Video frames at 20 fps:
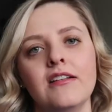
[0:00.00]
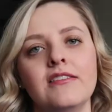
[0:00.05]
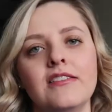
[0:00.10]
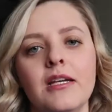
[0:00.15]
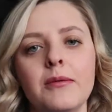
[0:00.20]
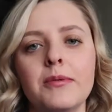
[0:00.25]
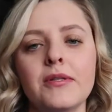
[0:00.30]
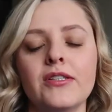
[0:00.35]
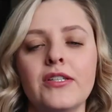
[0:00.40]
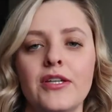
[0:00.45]

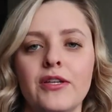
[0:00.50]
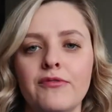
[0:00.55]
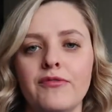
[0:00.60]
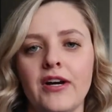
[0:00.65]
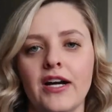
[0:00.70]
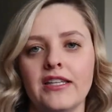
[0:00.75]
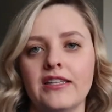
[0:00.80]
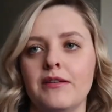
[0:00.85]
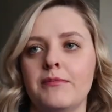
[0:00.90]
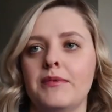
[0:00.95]
typically you
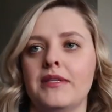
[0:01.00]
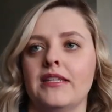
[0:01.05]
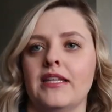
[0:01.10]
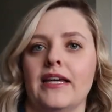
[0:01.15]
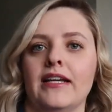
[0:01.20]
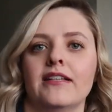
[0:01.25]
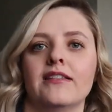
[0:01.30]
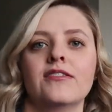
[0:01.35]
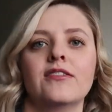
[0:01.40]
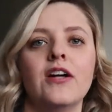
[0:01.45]
find them in
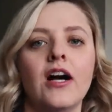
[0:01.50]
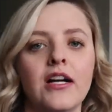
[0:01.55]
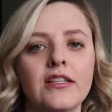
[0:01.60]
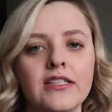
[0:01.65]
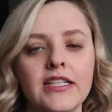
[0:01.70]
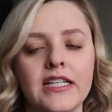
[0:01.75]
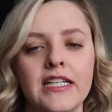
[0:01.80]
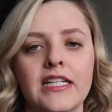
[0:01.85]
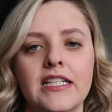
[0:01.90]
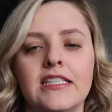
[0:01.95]
like
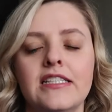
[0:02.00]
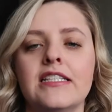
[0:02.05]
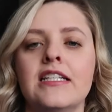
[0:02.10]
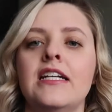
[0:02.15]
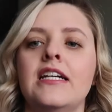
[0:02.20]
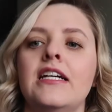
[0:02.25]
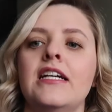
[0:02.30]
Scotland,